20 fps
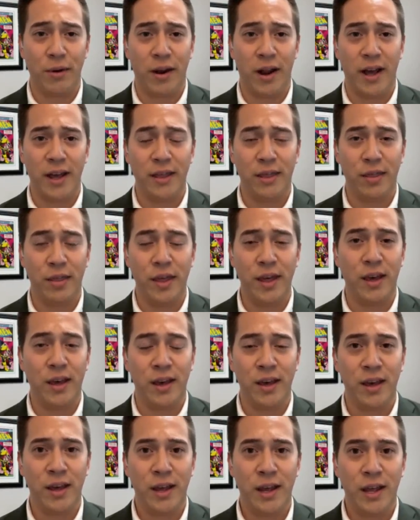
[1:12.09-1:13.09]
And I think
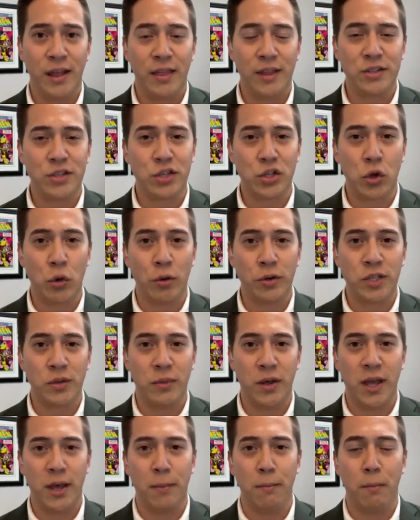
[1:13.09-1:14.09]
this is going to
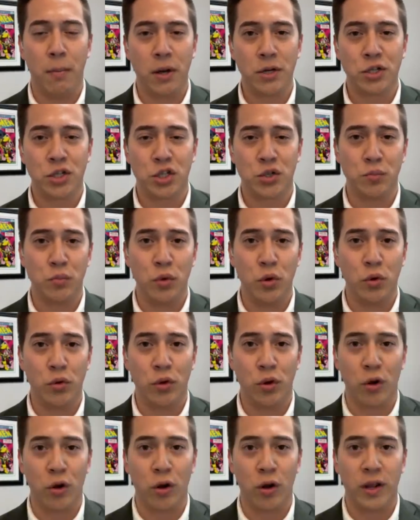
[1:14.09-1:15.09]
be a much
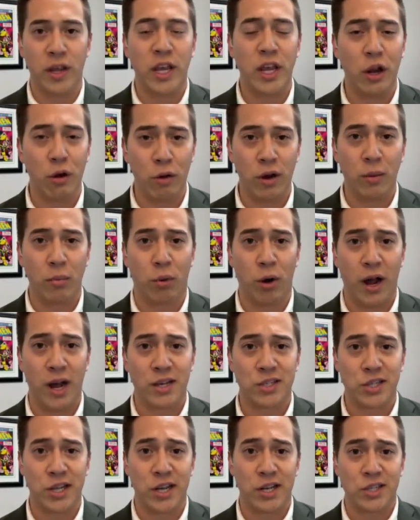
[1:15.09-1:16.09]
smoother hearing
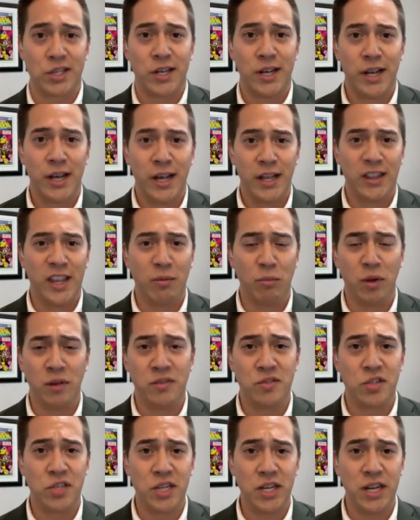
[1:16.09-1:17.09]
process than we've
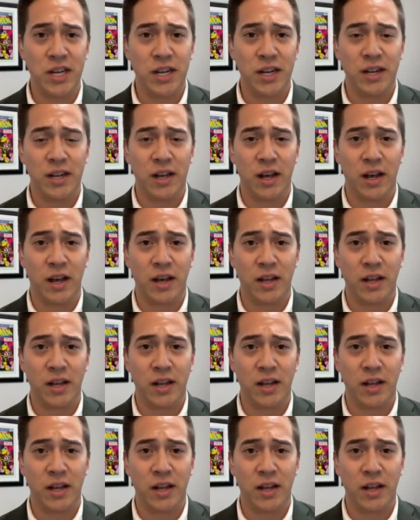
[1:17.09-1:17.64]
seen,